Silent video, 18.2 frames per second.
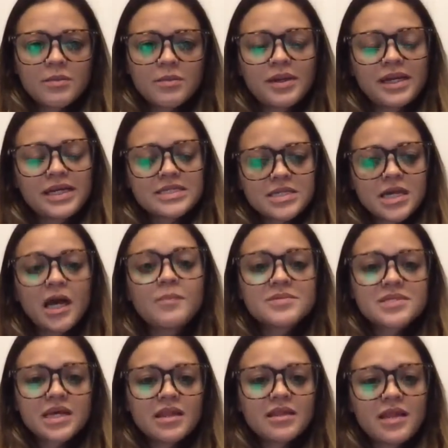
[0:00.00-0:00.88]
but it's up
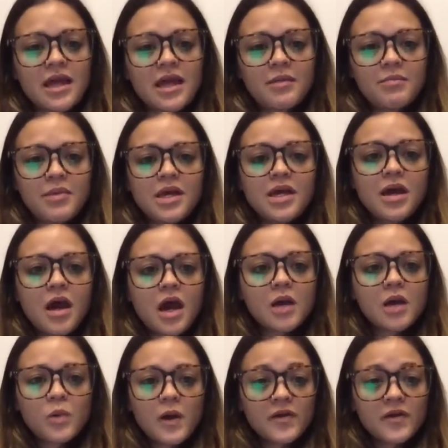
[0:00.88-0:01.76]
to them
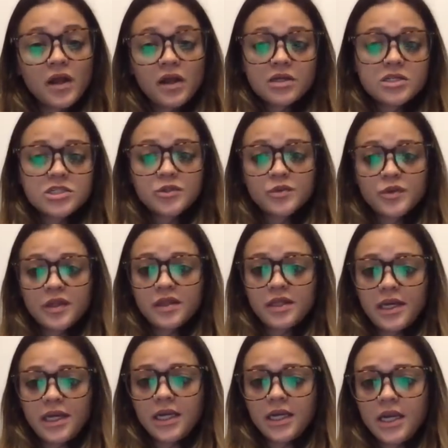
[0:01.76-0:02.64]
on what they're going to do with it.